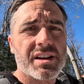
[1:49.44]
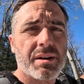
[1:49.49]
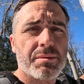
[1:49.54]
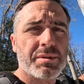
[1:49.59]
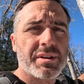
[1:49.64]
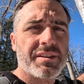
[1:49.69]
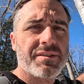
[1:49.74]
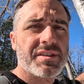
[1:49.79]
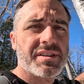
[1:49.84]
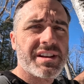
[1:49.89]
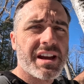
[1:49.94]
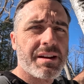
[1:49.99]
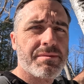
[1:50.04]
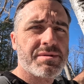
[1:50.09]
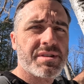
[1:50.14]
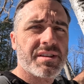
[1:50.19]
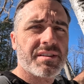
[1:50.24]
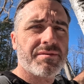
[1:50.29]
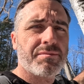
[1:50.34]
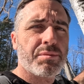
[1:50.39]
a couple different
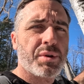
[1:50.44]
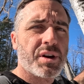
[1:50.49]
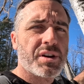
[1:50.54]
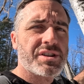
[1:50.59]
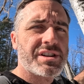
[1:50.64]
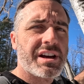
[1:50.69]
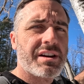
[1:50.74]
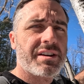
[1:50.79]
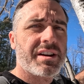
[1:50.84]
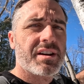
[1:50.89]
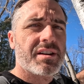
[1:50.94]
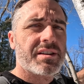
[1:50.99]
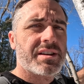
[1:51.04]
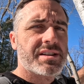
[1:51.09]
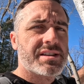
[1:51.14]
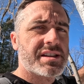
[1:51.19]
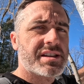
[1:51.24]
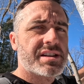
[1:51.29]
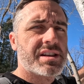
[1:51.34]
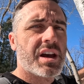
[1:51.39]
types of birch out here.
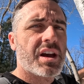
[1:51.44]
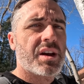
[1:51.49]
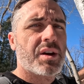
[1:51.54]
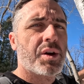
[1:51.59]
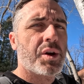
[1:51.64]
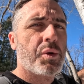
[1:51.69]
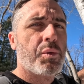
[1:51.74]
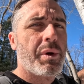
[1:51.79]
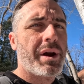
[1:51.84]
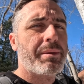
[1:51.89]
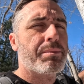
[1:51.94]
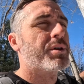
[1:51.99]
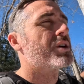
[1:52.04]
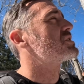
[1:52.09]
This is white